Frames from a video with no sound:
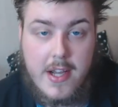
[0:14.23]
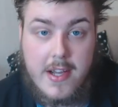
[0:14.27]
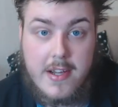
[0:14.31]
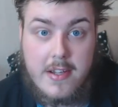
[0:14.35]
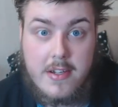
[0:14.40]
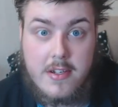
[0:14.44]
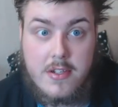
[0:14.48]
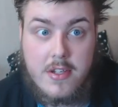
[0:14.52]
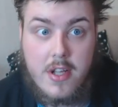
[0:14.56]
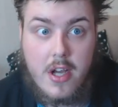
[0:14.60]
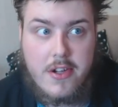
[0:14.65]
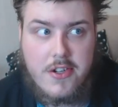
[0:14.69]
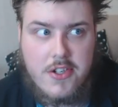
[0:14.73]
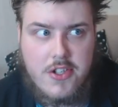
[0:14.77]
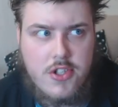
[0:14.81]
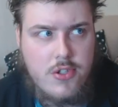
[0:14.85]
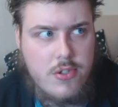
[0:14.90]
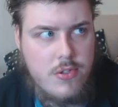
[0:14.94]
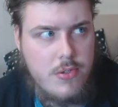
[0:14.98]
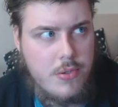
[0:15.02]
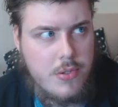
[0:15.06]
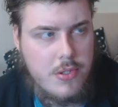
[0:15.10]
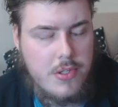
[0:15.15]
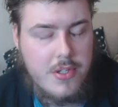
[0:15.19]
and I
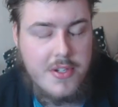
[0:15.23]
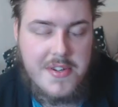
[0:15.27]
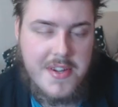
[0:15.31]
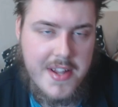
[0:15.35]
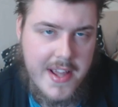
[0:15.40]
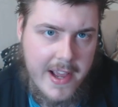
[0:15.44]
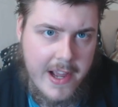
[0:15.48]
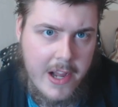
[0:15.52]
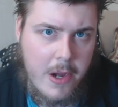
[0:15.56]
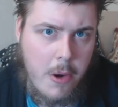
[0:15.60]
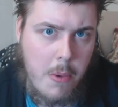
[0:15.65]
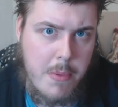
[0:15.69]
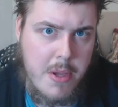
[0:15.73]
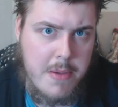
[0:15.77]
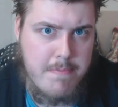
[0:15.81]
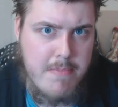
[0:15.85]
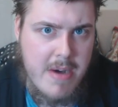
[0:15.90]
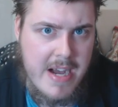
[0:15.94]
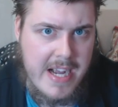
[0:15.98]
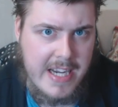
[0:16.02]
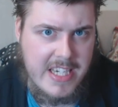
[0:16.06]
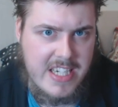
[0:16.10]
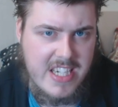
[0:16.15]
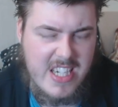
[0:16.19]
should now be
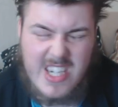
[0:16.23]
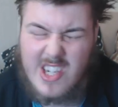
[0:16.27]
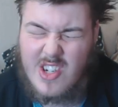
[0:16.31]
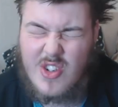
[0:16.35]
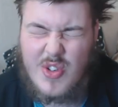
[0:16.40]
back in